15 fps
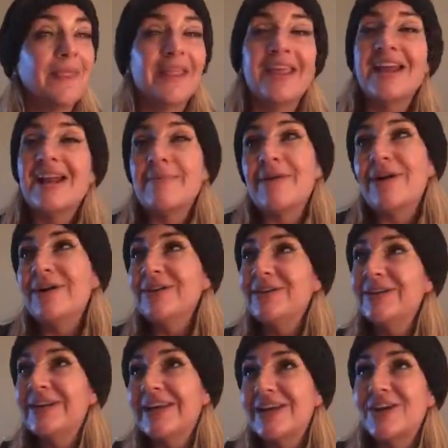And I'm all
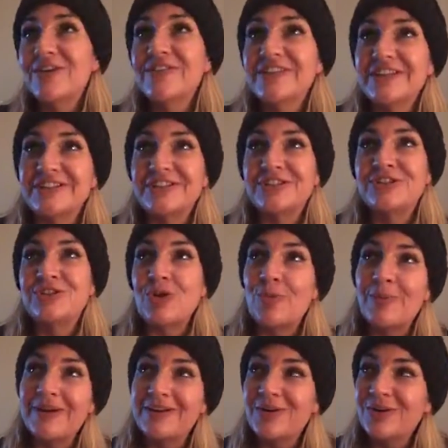looking over the
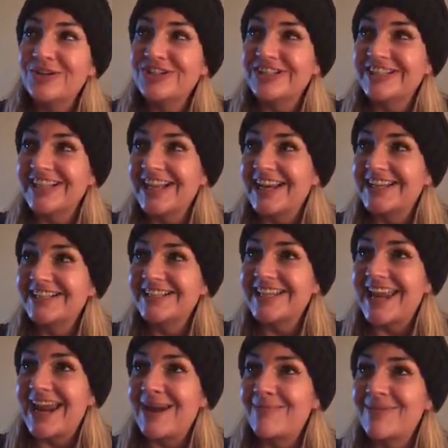stupid, gorgeous
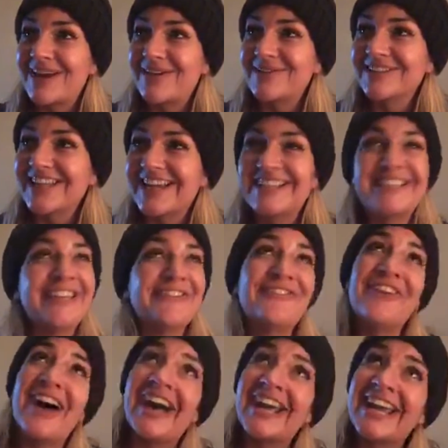landscape, and I was like, the
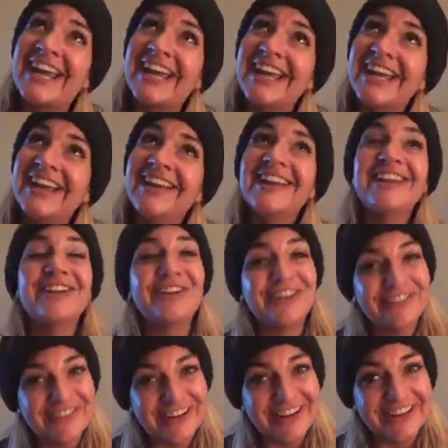fuck,
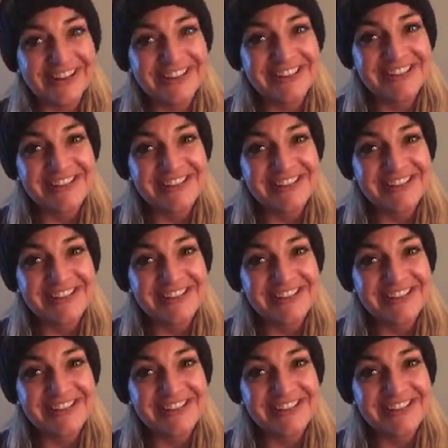universe?